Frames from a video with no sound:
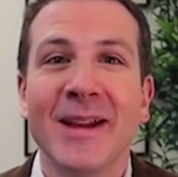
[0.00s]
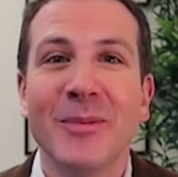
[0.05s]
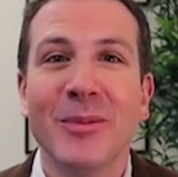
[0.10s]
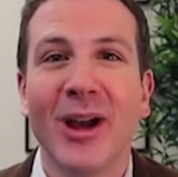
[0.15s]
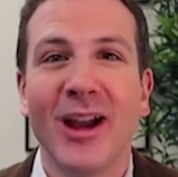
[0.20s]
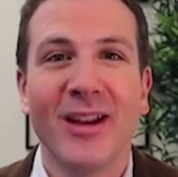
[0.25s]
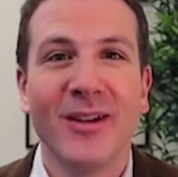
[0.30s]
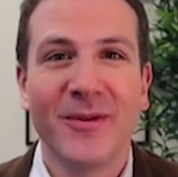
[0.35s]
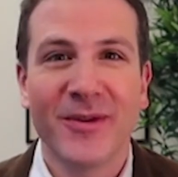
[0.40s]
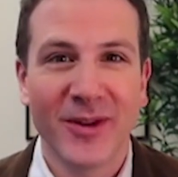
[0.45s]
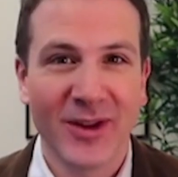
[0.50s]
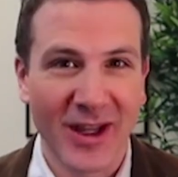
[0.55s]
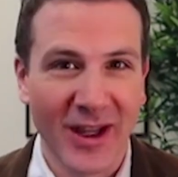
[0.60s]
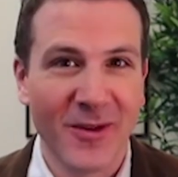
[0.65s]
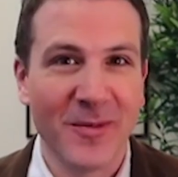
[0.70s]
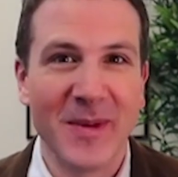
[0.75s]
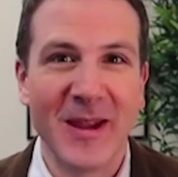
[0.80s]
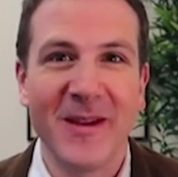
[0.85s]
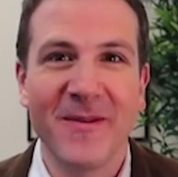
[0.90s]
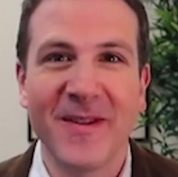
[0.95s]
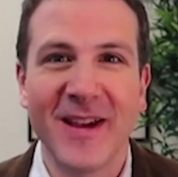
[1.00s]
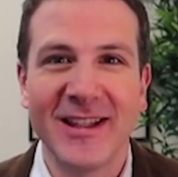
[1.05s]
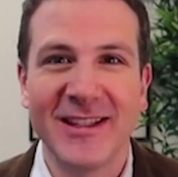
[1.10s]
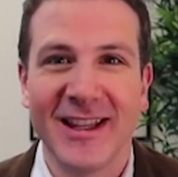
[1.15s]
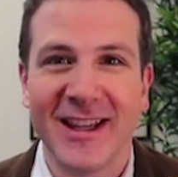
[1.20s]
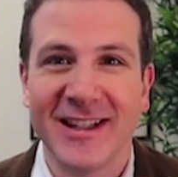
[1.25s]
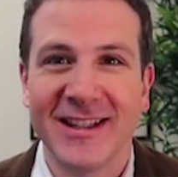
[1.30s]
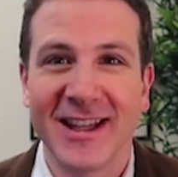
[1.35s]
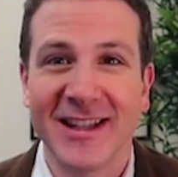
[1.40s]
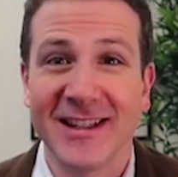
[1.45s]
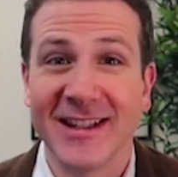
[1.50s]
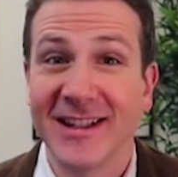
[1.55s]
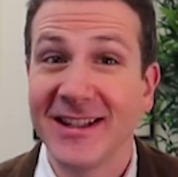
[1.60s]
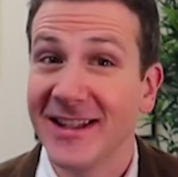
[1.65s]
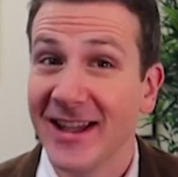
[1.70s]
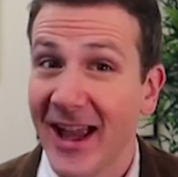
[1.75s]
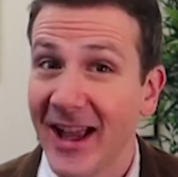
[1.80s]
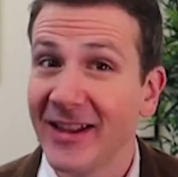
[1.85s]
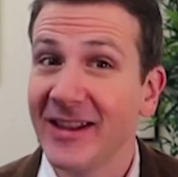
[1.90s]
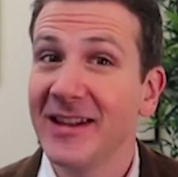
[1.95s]
but forgive me if I say it doesn't
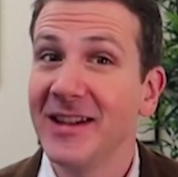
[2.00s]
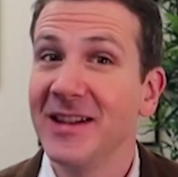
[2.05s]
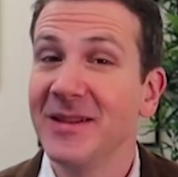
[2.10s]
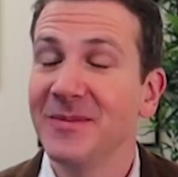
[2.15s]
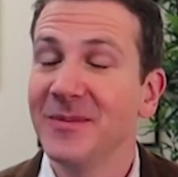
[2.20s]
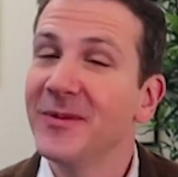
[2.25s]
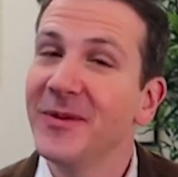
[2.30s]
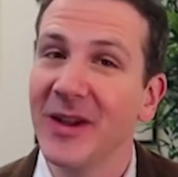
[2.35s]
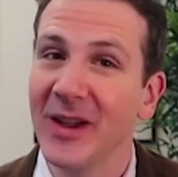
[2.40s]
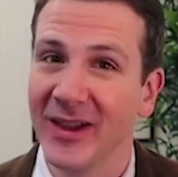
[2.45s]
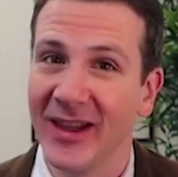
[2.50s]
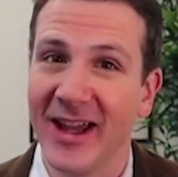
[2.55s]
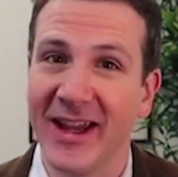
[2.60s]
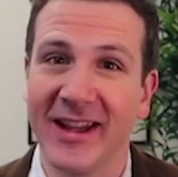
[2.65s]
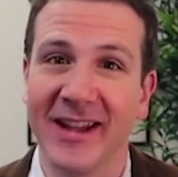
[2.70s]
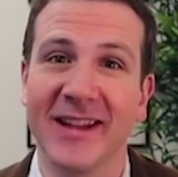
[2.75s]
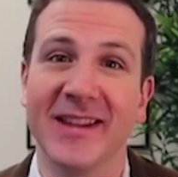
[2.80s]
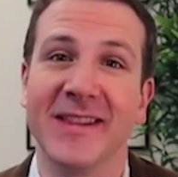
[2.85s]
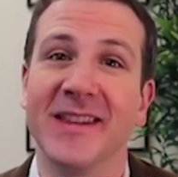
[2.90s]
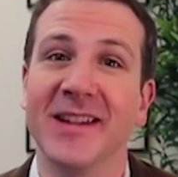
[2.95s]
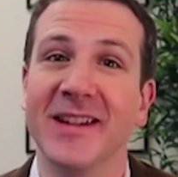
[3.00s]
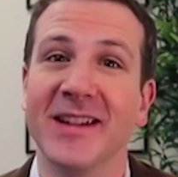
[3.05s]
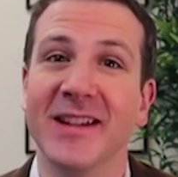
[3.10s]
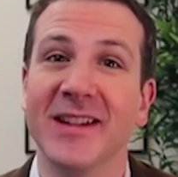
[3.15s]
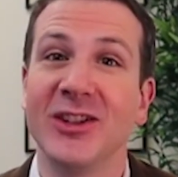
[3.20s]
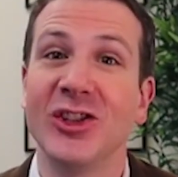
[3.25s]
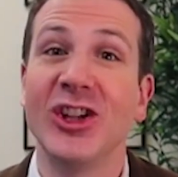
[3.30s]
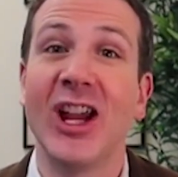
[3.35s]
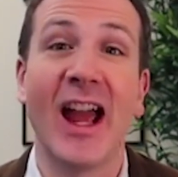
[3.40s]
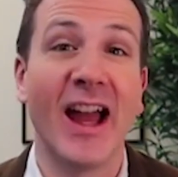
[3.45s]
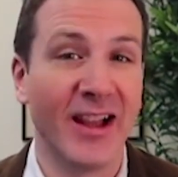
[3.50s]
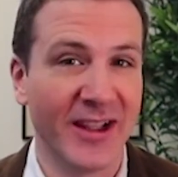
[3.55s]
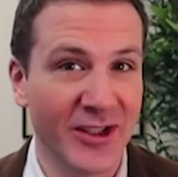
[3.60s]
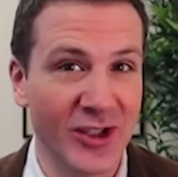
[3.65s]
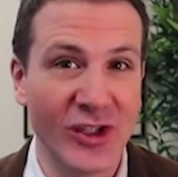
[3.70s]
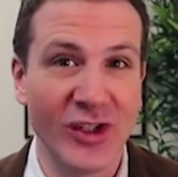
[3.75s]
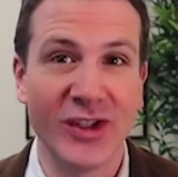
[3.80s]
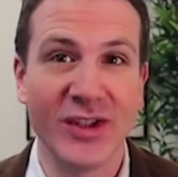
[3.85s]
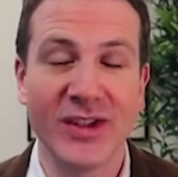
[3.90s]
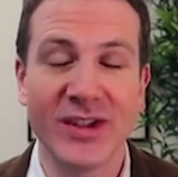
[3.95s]
exactly feel like it. The
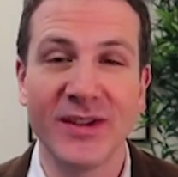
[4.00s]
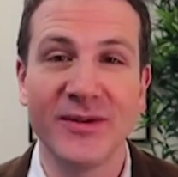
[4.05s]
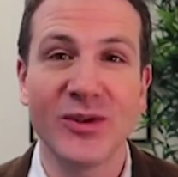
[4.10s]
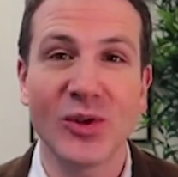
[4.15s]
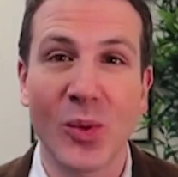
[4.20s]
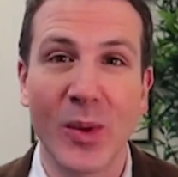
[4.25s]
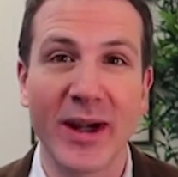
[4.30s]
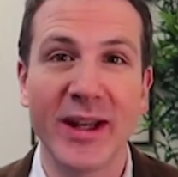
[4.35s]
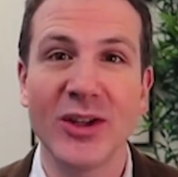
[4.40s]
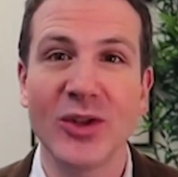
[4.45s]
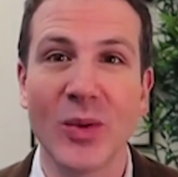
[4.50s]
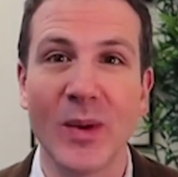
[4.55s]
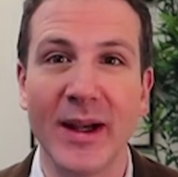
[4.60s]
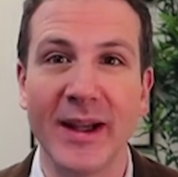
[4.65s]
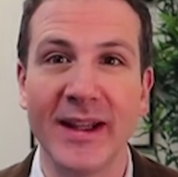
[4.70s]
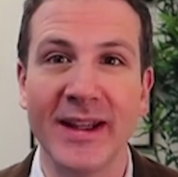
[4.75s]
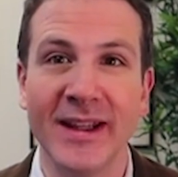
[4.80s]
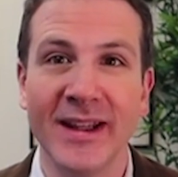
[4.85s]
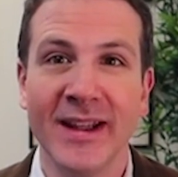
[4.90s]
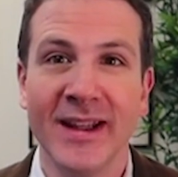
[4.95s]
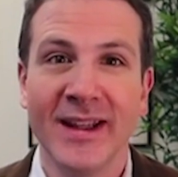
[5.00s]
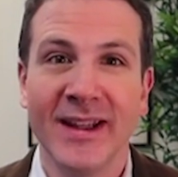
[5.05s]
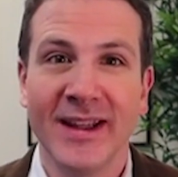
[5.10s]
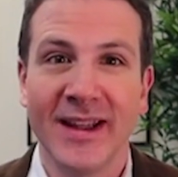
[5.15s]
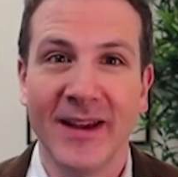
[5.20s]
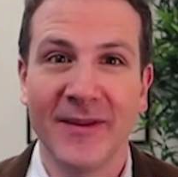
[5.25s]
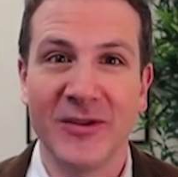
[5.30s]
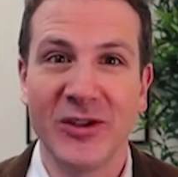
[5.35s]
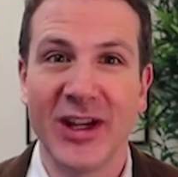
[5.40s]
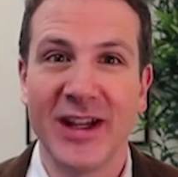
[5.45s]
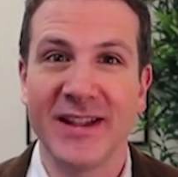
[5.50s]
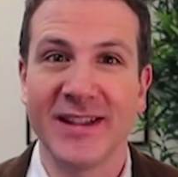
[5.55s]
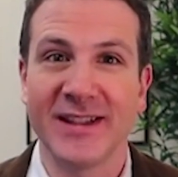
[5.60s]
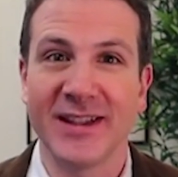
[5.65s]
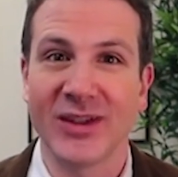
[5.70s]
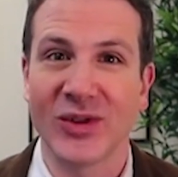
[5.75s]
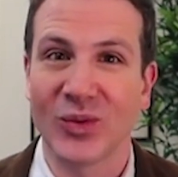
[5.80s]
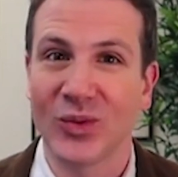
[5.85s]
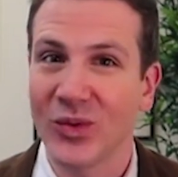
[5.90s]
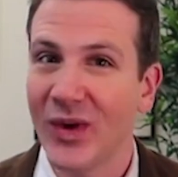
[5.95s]
challenges of 2020 have chased
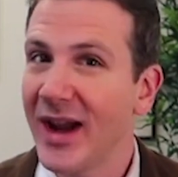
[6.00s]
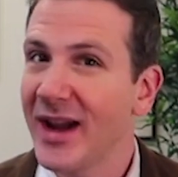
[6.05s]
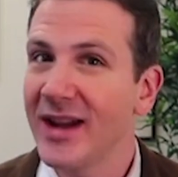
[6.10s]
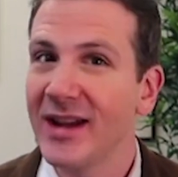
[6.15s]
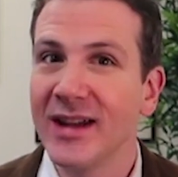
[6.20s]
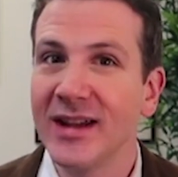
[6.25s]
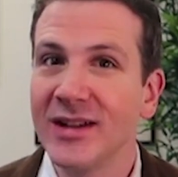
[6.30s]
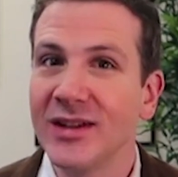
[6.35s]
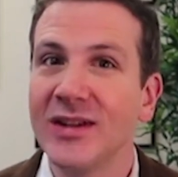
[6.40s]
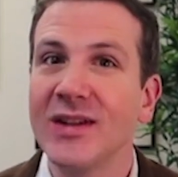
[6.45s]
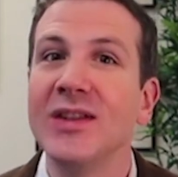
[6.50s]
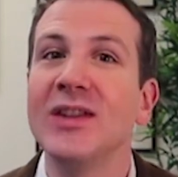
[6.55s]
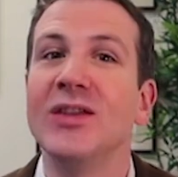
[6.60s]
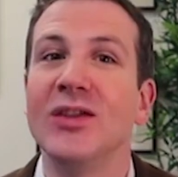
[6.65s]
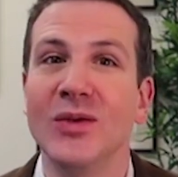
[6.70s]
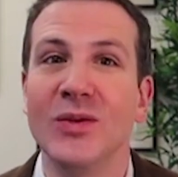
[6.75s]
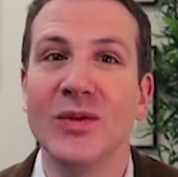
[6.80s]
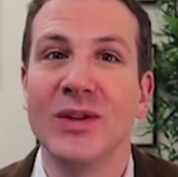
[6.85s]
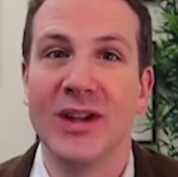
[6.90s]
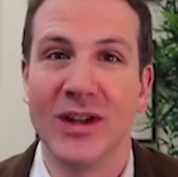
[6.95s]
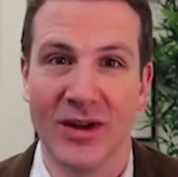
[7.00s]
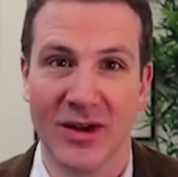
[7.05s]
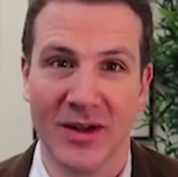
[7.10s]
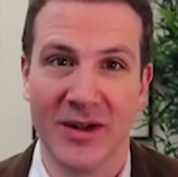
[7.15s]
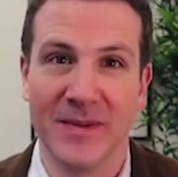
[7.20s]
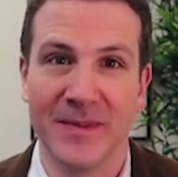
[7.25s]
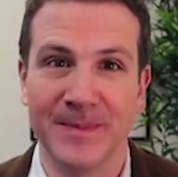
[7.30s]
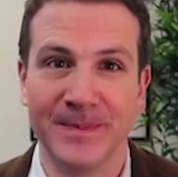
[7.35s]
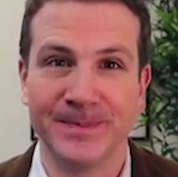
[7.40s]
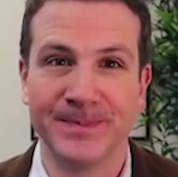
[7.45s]
us right into the new year.